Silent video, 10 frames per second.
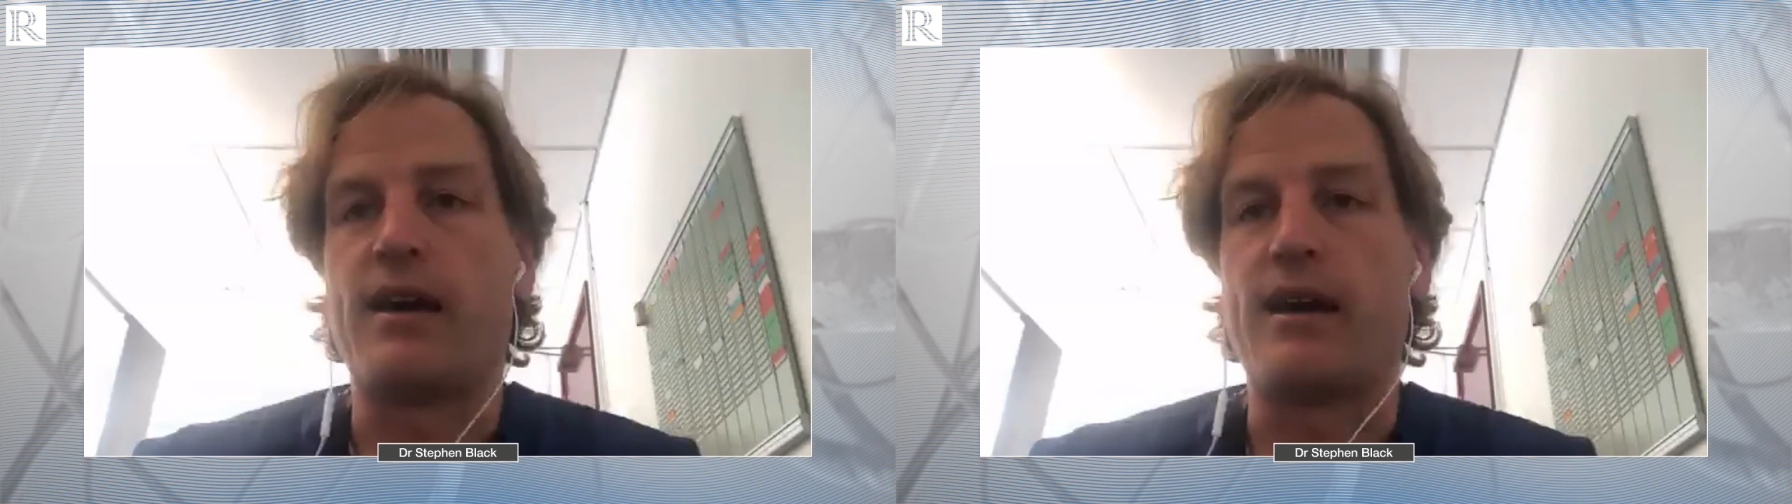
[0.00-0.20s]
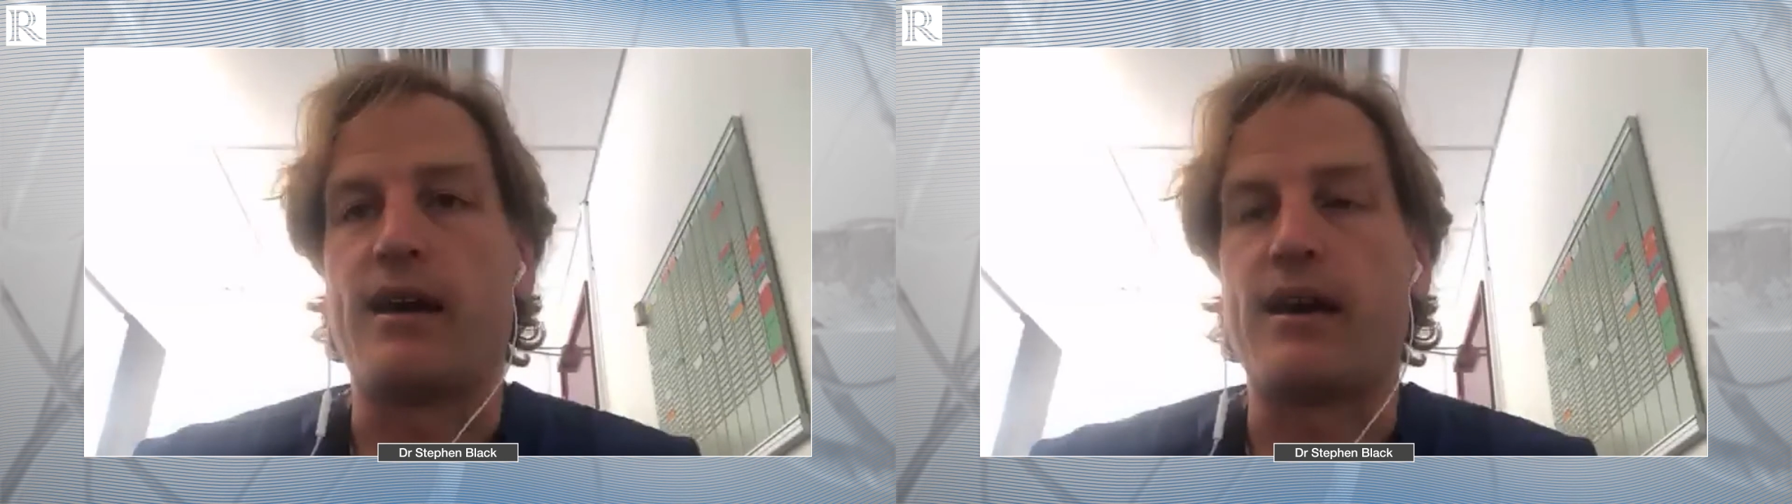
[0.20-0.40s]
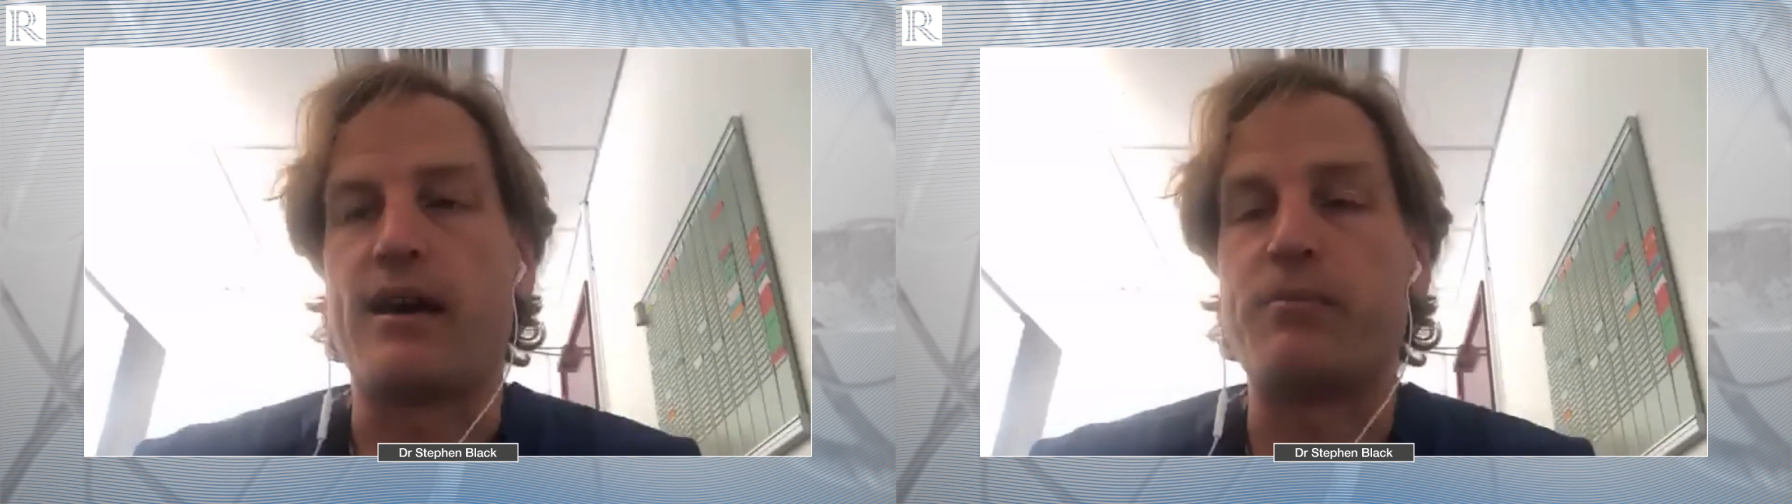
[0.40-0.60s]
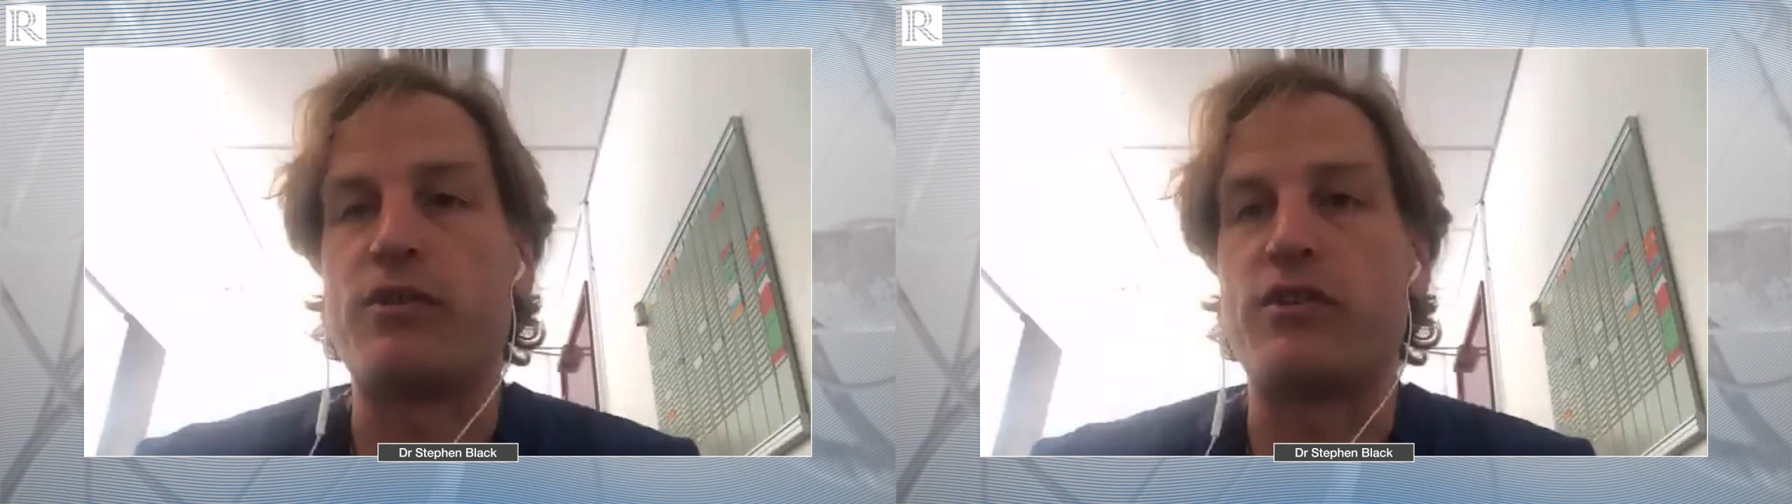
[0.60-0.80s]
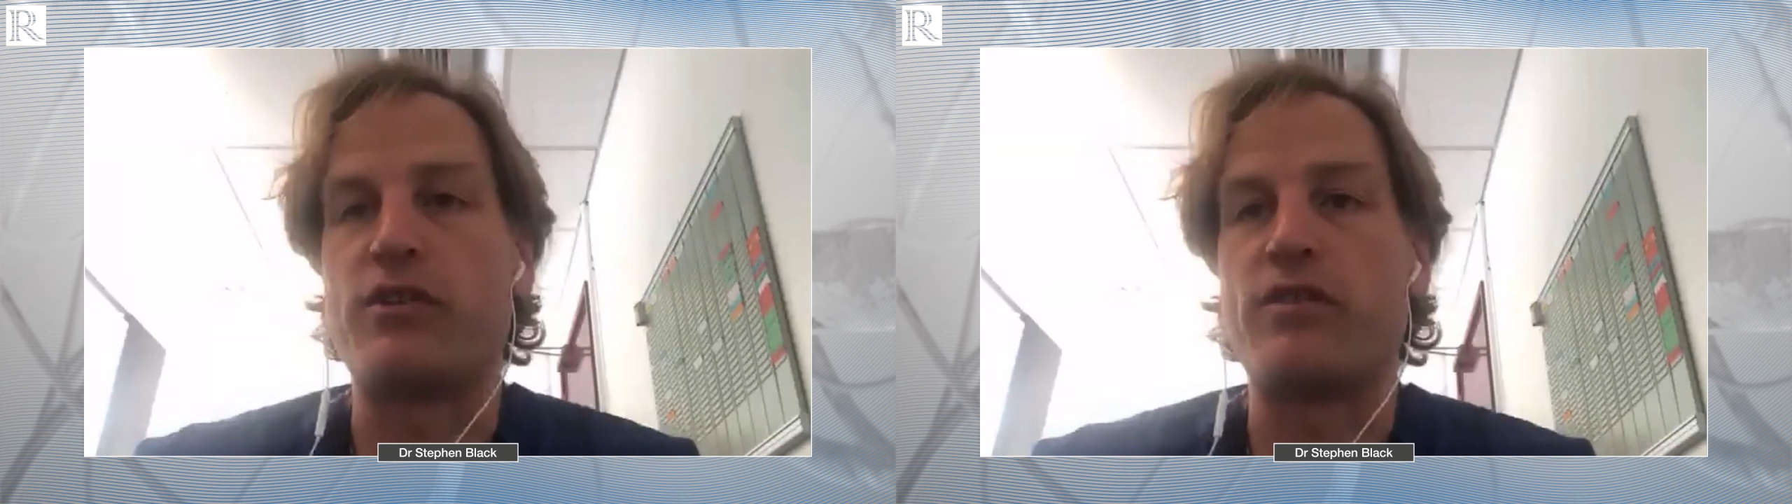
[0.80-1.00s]
uh, a number
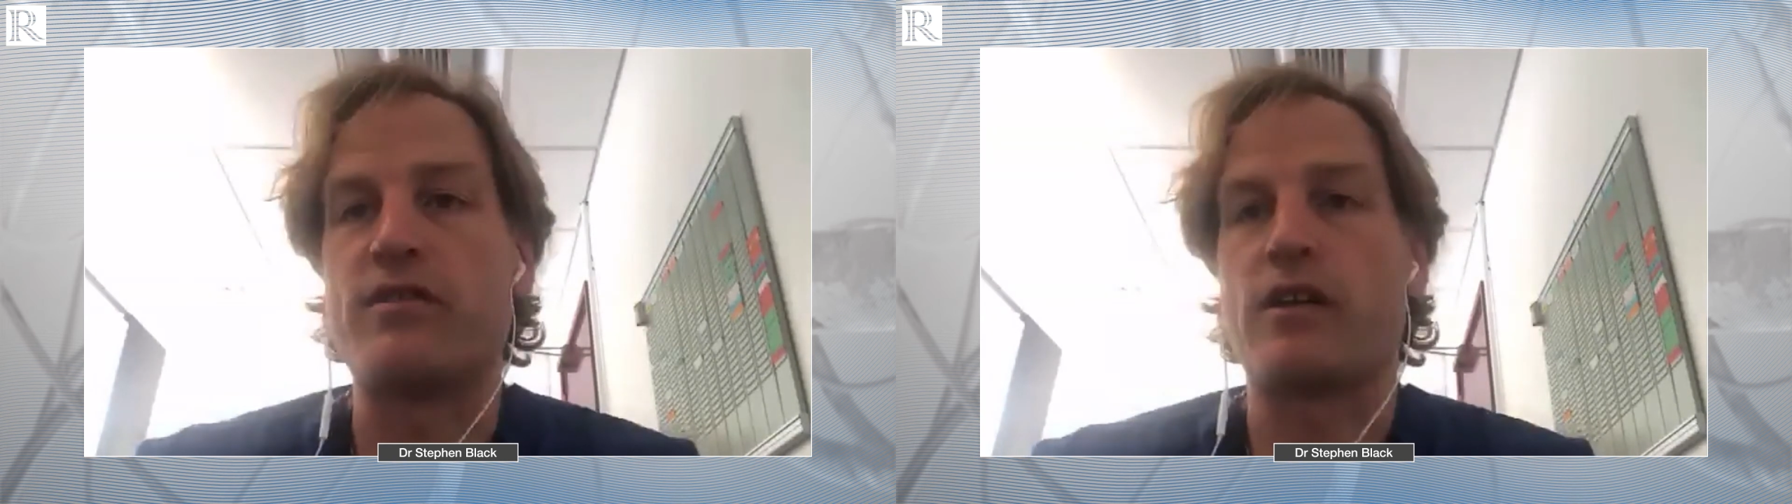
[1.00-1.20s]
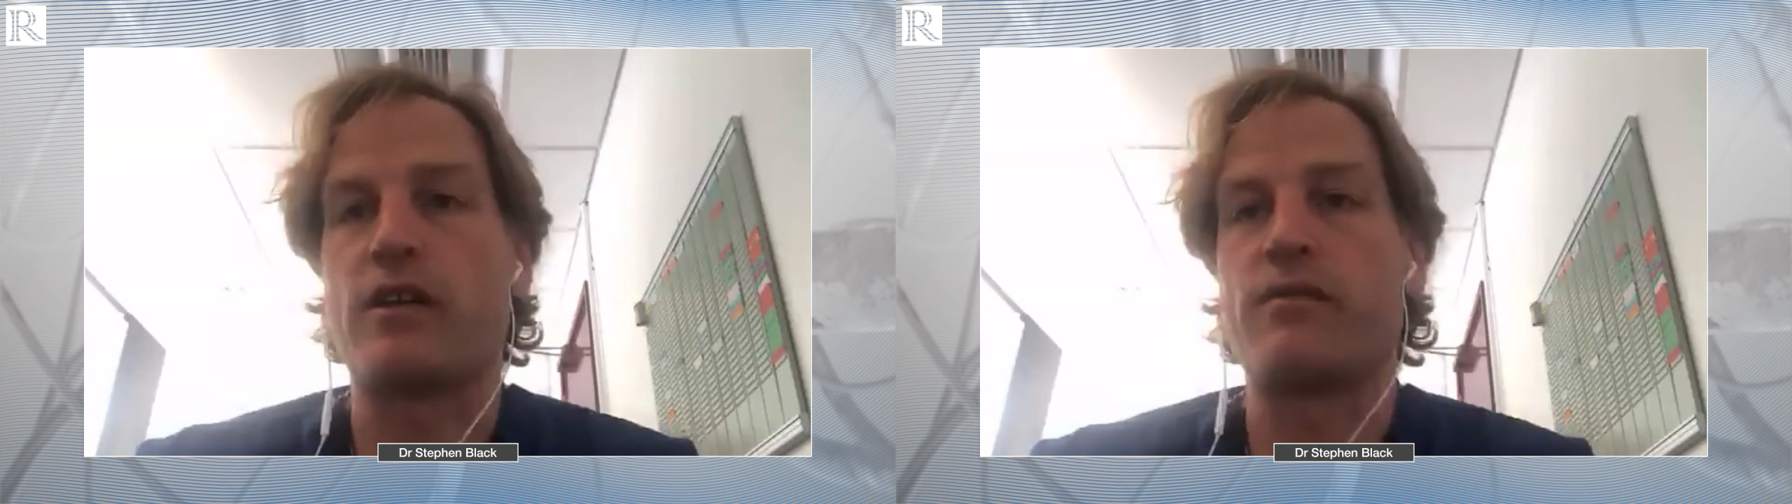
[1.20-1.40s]
of other studies